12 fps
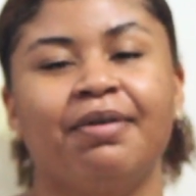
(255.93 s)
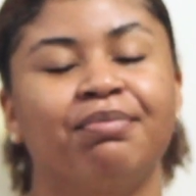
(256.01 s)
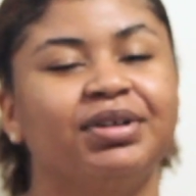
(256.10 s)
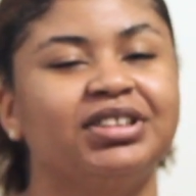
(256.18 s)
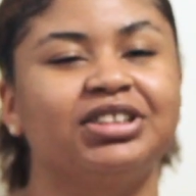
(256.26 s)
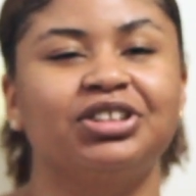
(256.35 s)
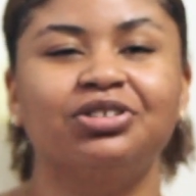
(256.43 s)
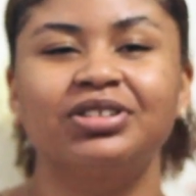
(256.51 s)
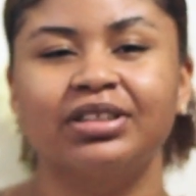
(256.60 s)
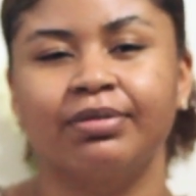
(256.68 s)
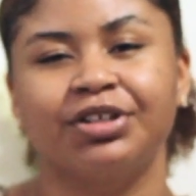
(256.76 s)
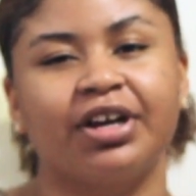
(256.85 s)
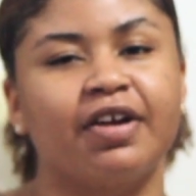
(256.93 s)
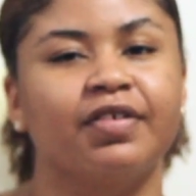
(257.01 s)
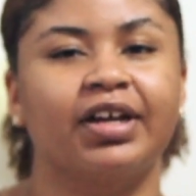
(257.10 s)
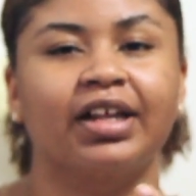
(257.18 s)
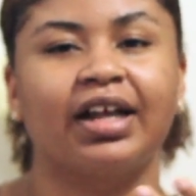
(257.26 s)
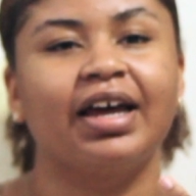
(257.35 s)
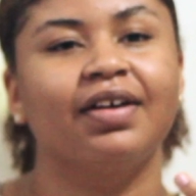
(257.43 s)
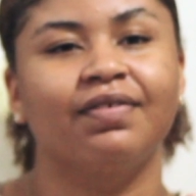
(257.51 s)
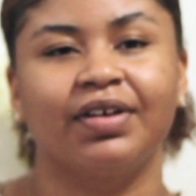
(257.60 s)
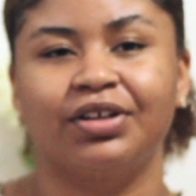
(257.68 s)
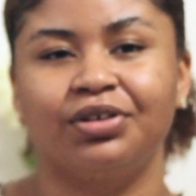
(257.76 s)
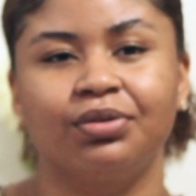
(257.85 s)
But just use them in your everyday life,
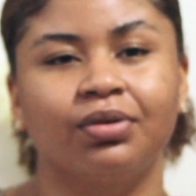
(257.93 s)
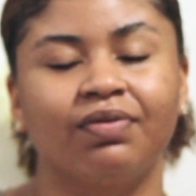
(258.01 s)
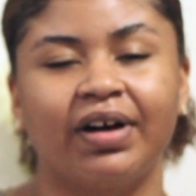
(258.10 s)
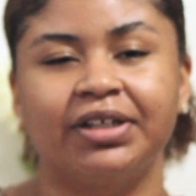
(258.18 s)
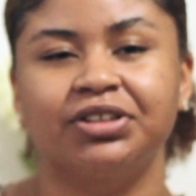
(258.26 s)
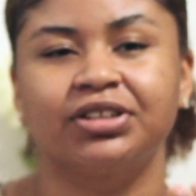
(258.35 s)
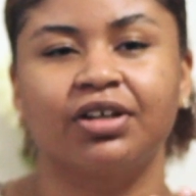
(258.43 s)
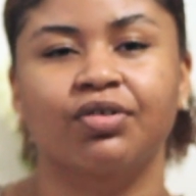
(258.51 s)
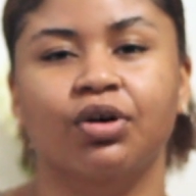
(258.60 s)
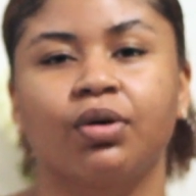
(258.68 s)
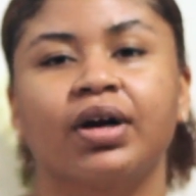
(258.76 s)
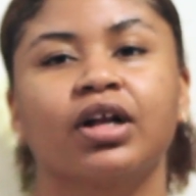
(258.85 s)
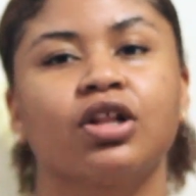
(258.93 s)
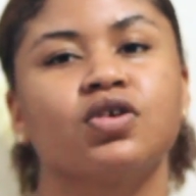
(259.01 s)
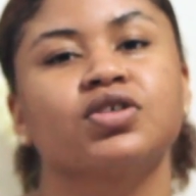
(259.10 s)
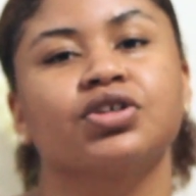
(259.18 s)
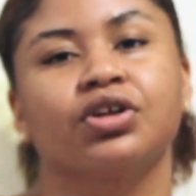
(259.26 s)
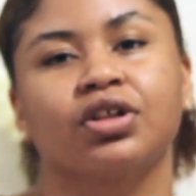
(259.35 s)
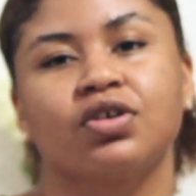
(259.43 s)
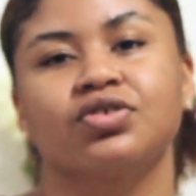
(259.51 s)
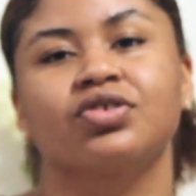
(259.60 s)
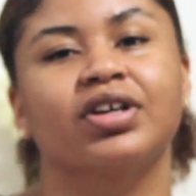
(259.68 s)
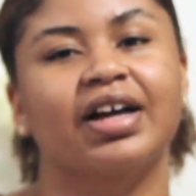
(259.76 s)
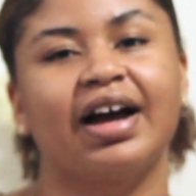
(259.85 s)
and you will find yourself growing closer and closer
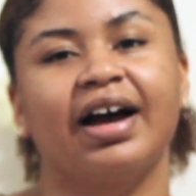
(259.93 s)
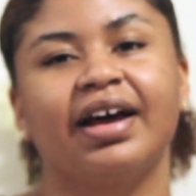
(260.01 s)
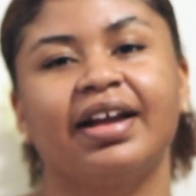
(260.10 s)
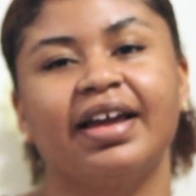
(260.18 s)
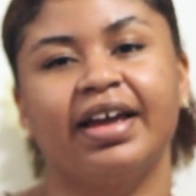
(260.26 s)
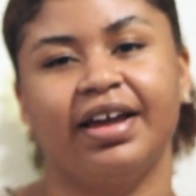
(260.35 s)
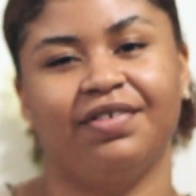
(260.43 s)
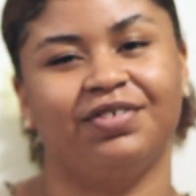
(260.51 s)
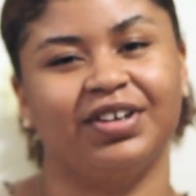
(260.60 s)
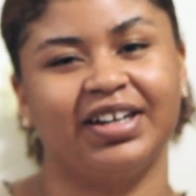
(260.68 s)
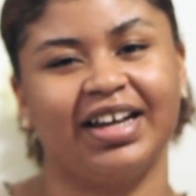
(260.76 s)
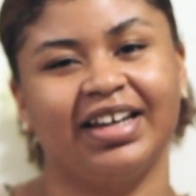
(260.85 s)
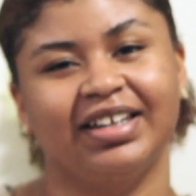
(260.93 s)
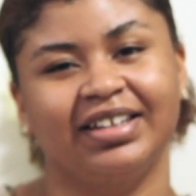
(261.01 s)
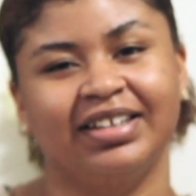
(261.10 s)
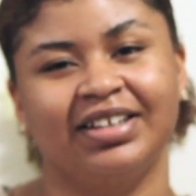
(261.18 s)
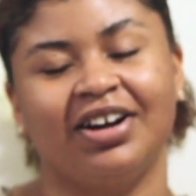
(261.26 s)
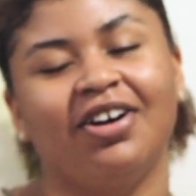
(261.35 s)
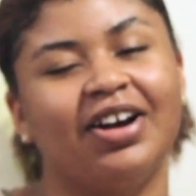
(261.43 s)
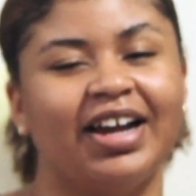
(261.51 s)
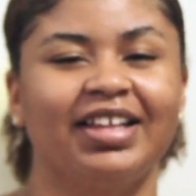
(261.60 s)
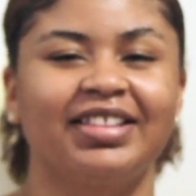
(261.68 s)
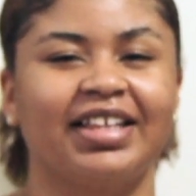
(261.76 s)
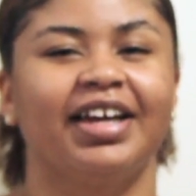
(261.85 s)
to God every day. All
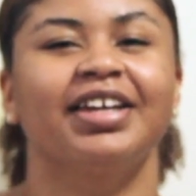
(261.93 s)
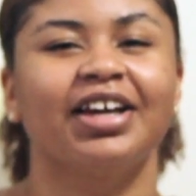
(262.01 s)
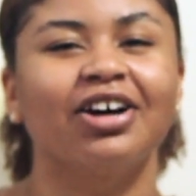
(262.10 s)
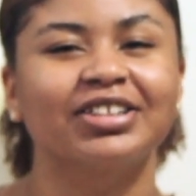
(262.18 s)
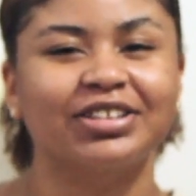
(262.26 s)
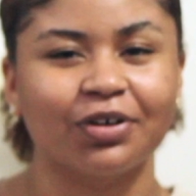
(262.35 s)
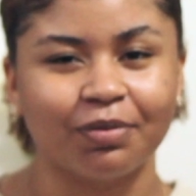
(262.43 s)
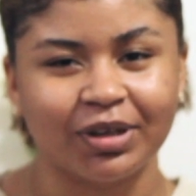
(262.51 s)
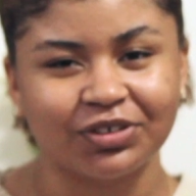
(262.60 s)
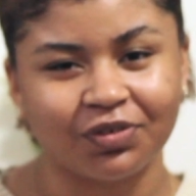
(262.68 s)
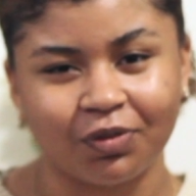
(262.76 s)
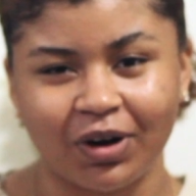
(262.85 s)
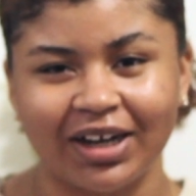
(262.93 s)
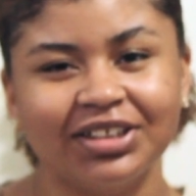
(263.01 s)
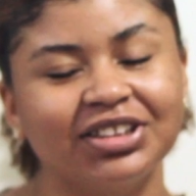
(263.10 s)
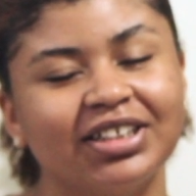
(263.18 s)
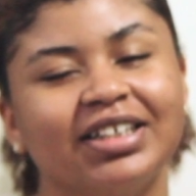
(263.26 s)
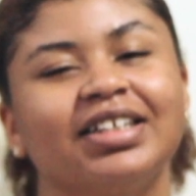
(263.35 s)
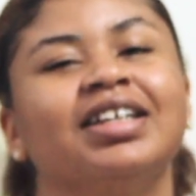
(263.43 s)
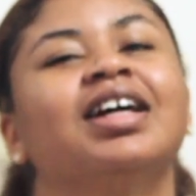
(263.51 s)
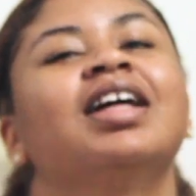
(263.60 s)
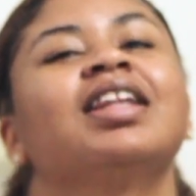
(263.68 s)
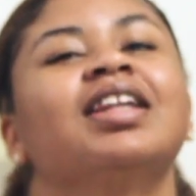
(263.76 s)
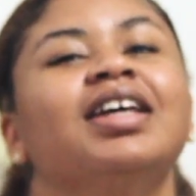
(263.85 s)
right. Thank y'all so much for watching.
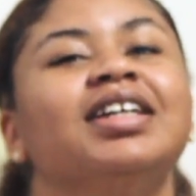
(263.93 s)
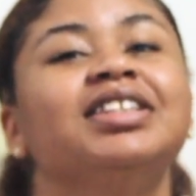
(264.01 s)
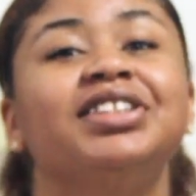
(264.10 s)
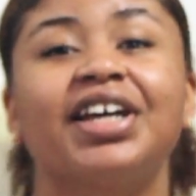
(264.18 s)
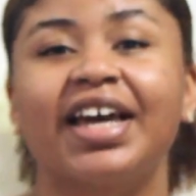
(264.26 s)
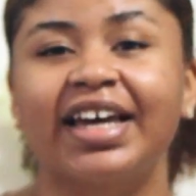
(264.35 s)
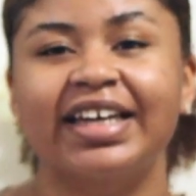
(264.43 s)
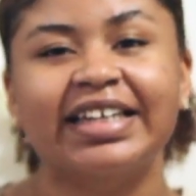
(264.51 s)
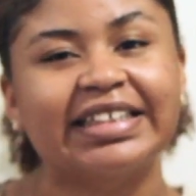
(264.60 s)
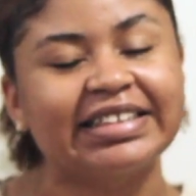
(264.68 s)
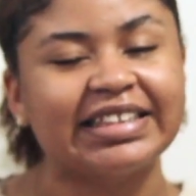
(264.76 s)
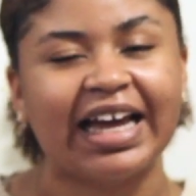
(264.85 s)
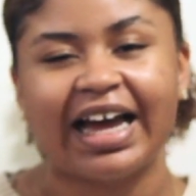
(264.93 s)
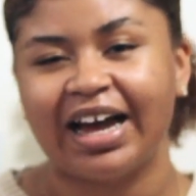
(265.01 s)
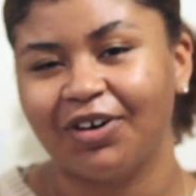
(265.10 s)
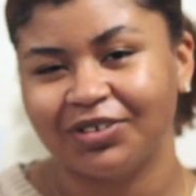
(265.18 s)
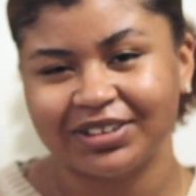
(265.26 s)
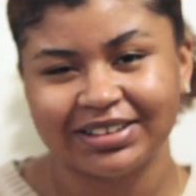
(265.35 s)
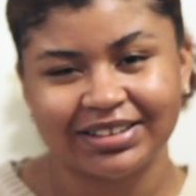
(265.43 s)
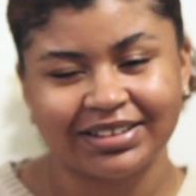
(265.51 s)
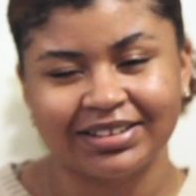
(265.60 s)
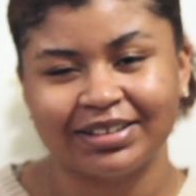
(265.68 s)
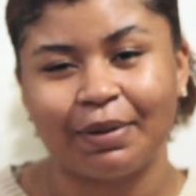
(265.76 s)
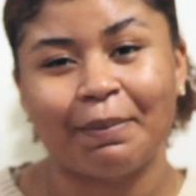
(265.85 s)
Lia J is out.
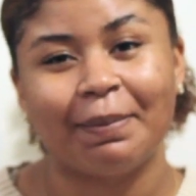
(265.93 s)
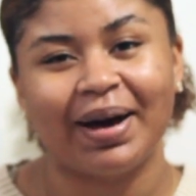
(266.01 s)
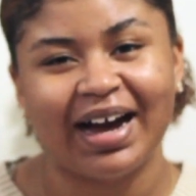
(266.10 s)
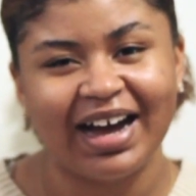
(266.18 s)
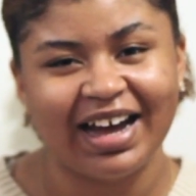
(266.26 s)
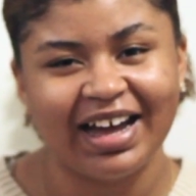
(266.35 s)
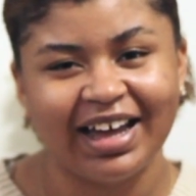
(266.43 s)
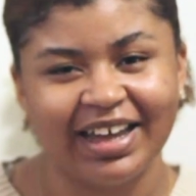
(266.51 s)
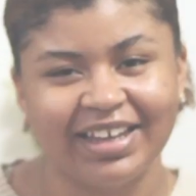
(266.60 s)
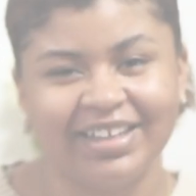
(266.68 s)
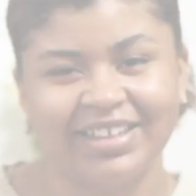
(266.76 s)
Bye.